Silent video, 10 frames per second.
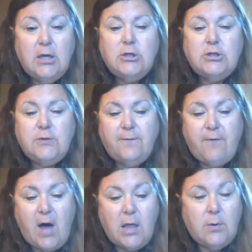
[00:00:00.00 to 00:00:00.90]
to
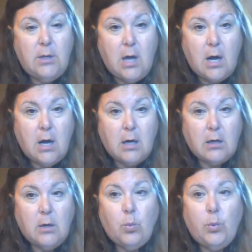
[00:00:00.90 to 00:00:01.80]
follow
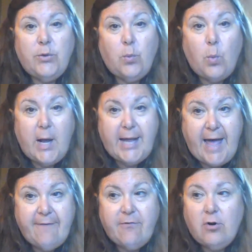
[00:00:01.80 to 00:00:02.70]
along with
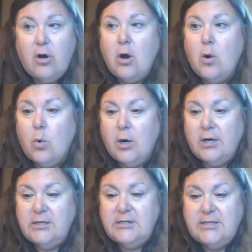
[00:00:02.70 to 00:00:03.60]
whatever
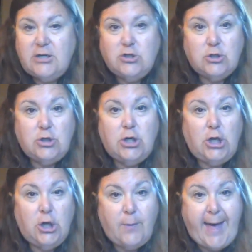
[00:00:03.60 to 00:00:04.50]
organization
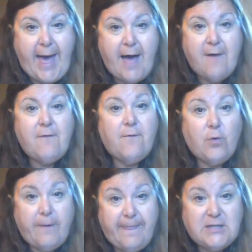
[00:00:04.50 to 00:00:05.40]
you have
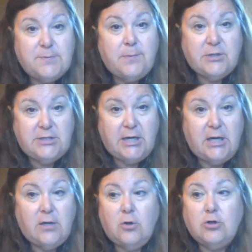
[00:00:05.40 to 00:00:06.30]
for this
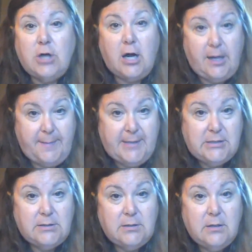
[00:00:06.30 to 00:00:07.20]
particular
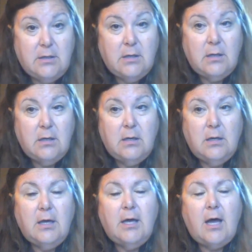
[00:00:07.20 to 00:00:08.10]
document.
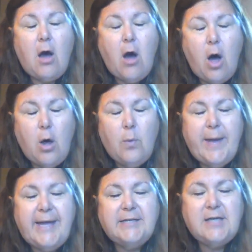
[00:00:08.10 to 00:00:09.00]

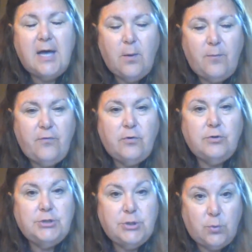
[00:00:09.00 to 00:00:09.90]
Always helpful
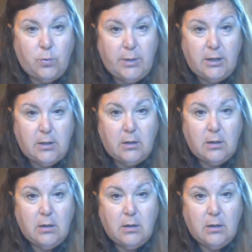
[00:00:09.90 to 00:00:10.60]
to the reader.